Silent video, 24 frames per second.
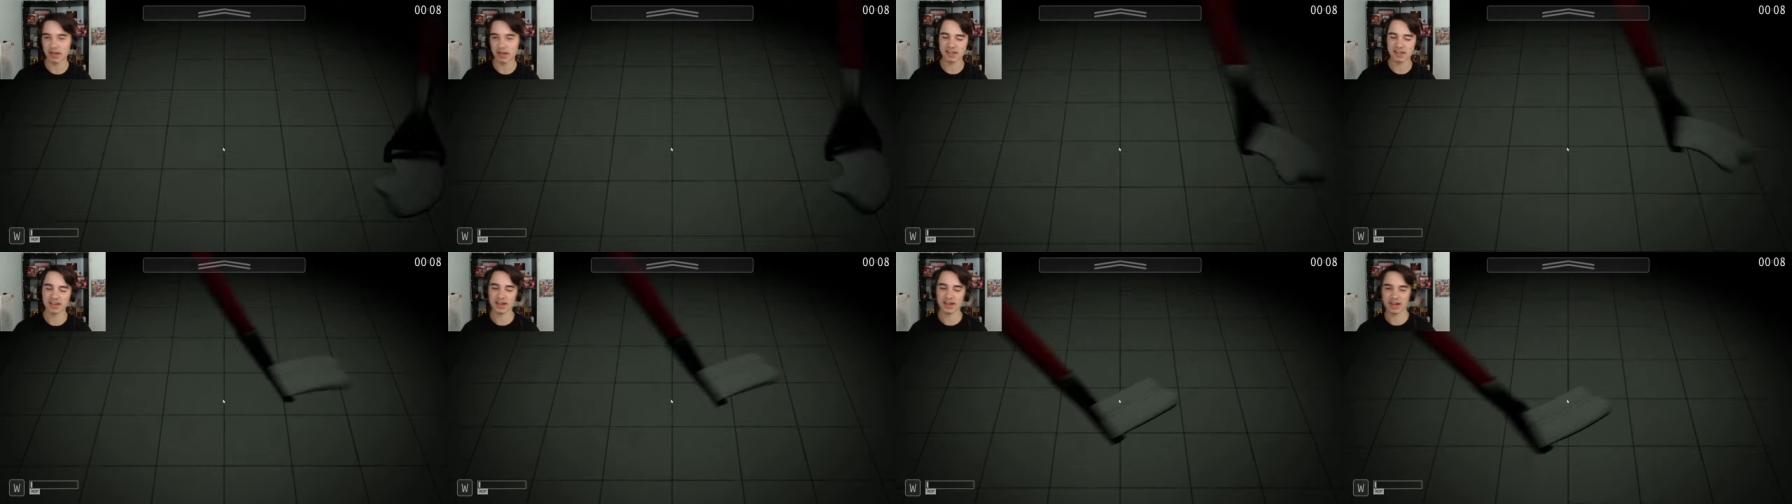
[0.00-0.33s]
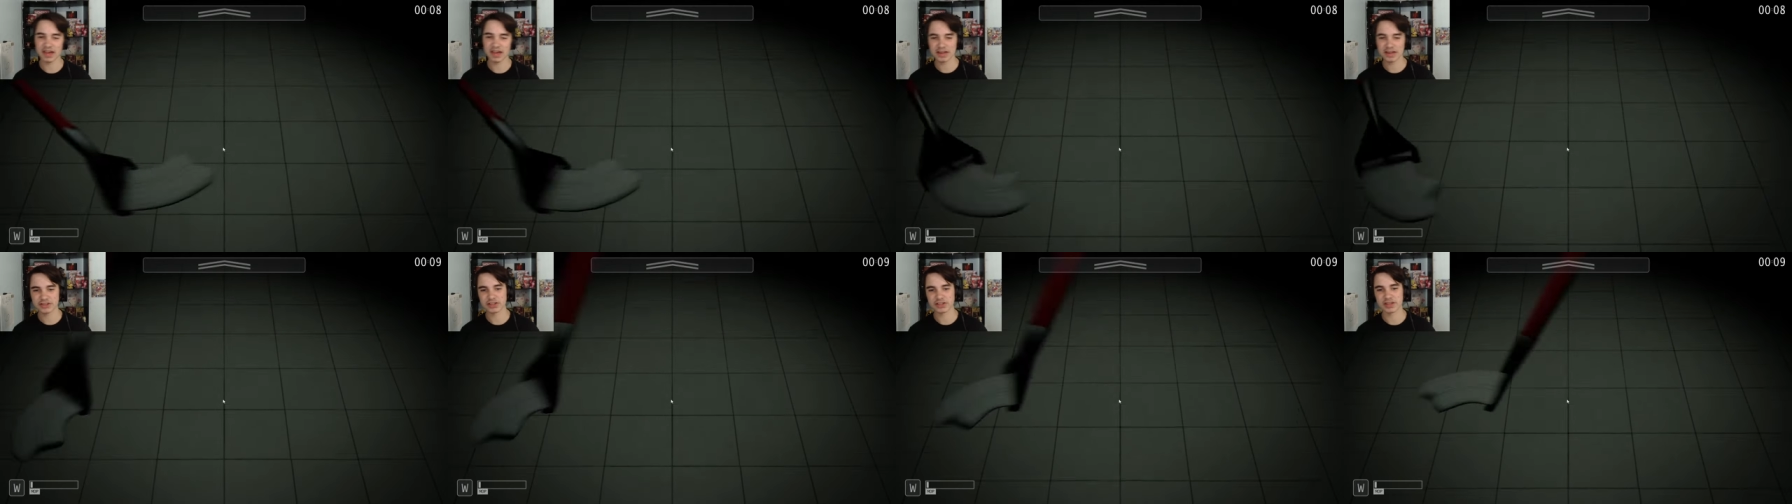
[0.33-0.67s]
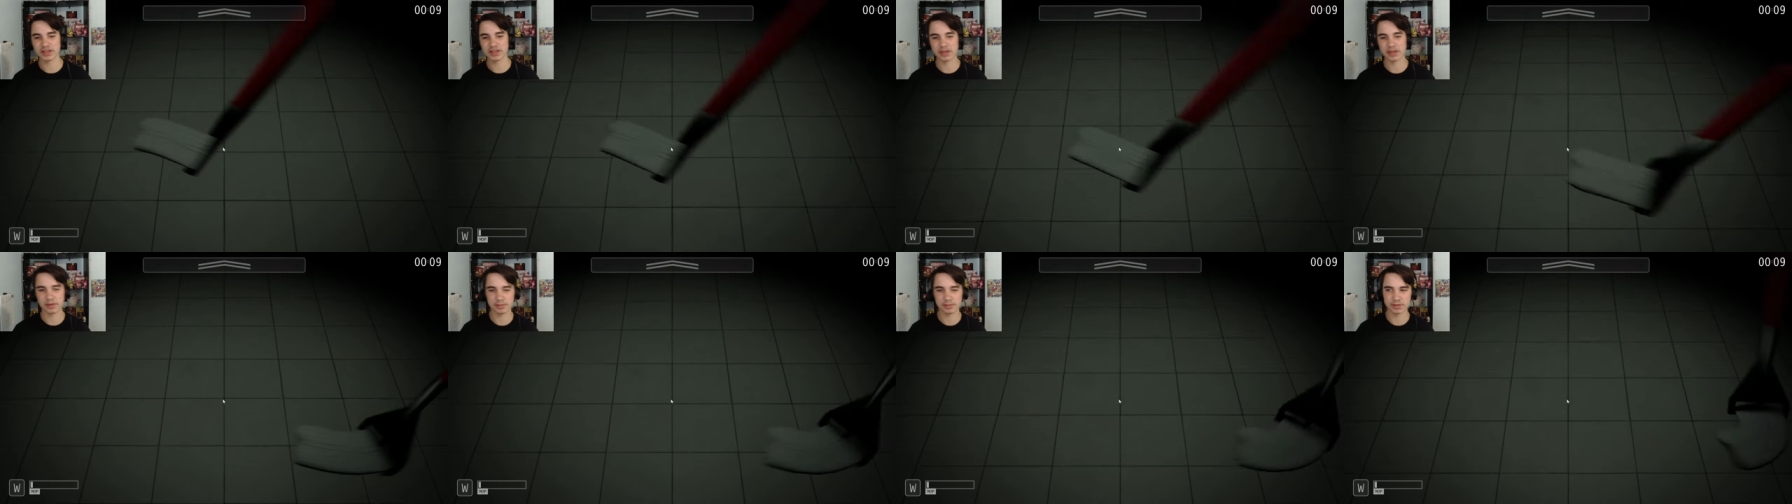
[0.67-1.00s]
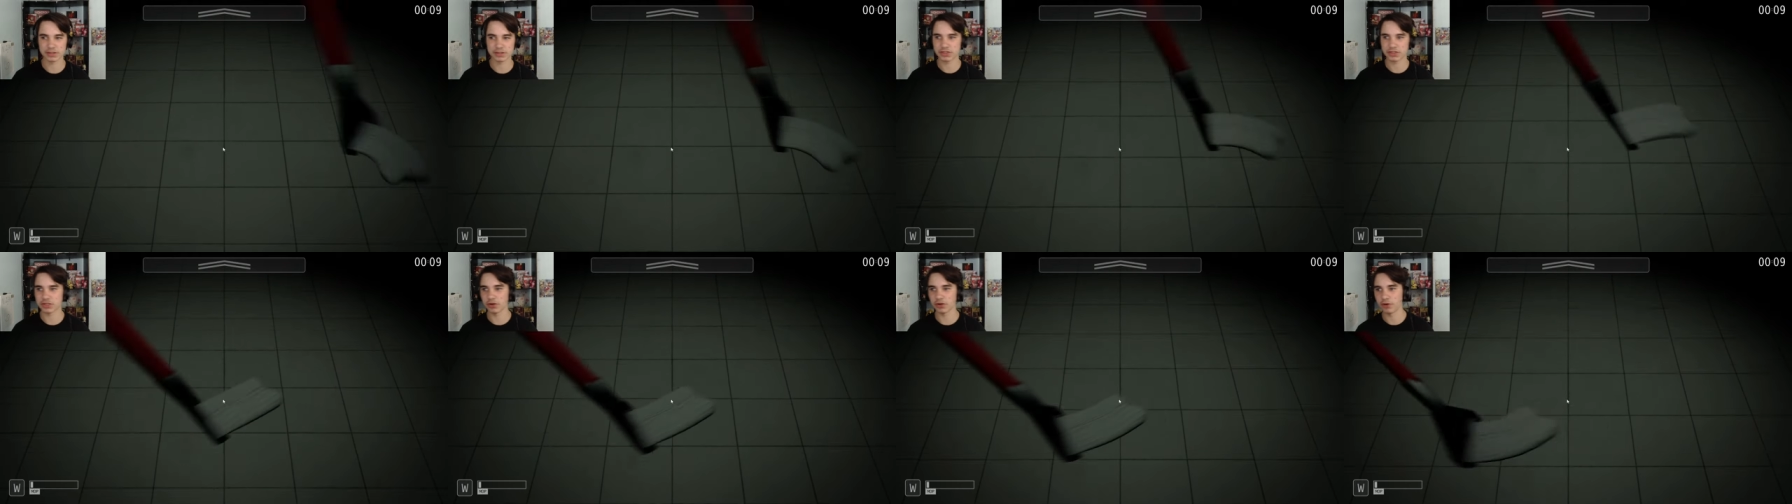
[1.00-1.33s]
I actually think I'm gonna
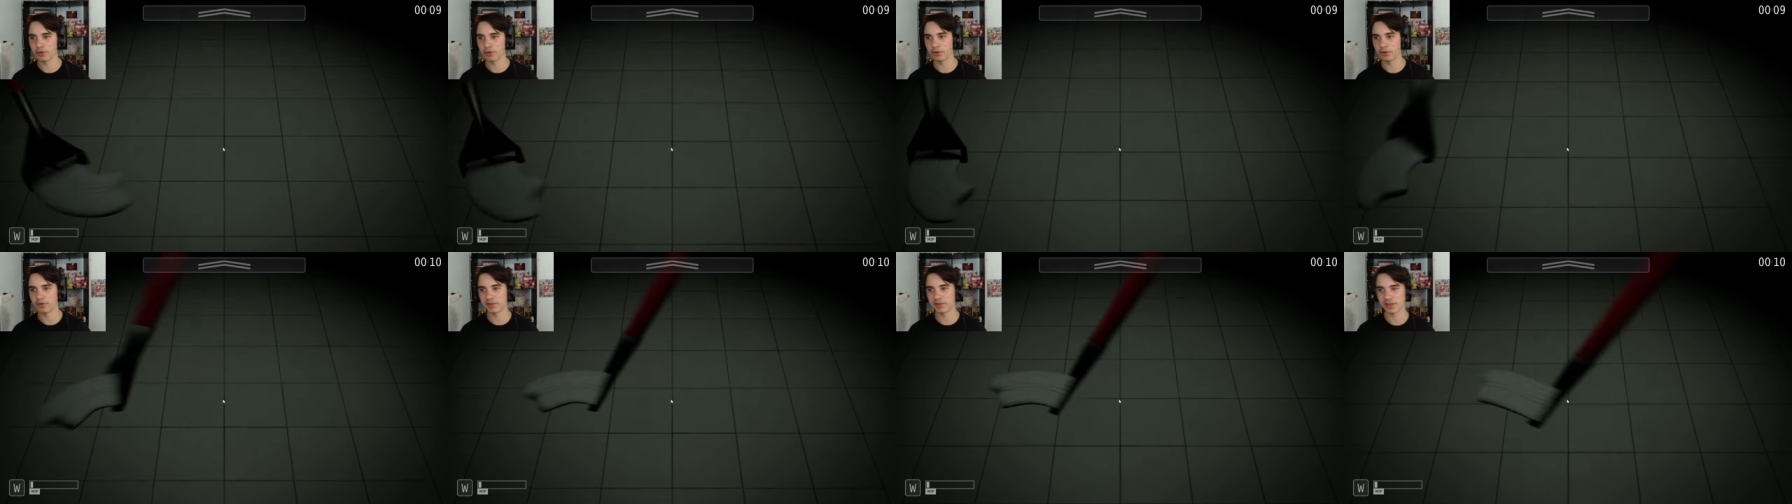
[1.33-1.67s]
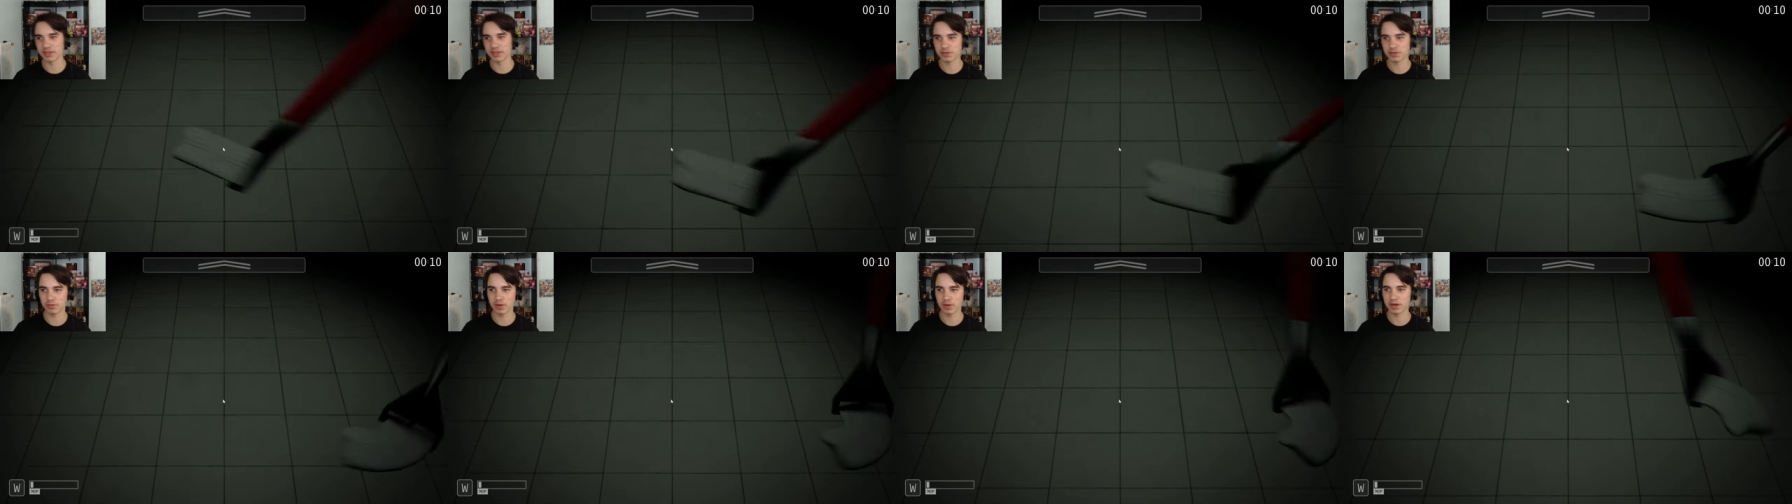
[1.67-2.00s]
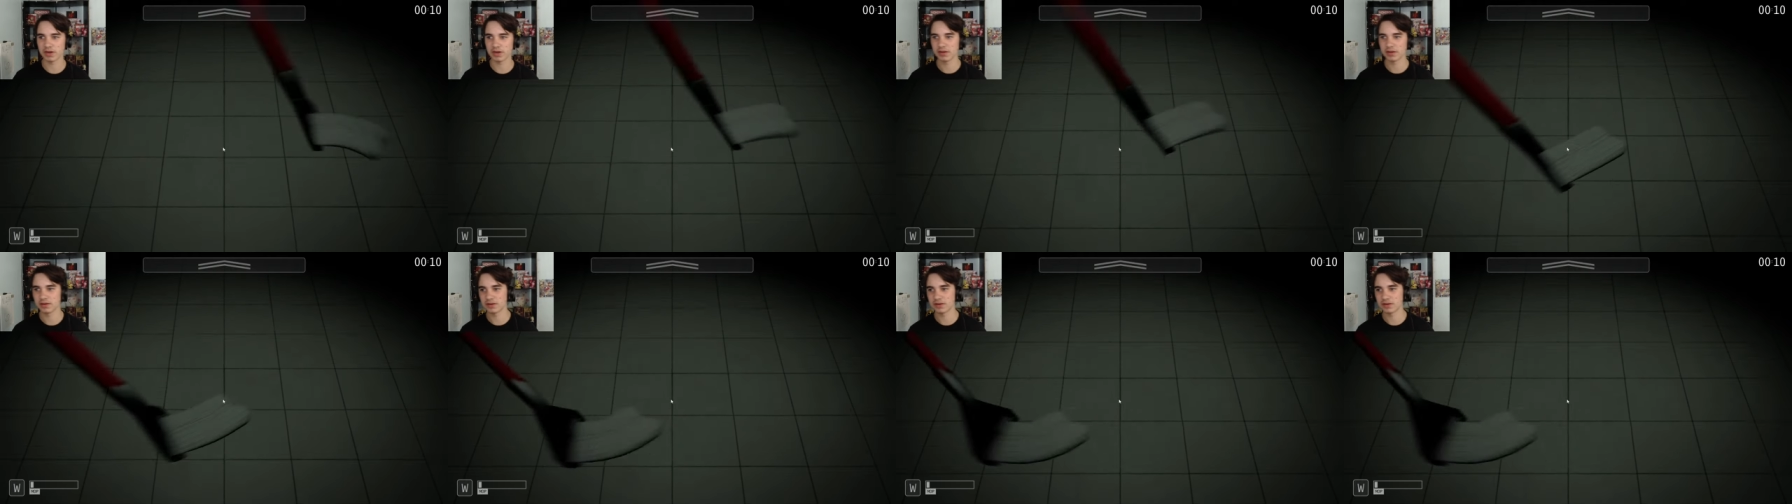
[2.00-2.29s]
start over this one.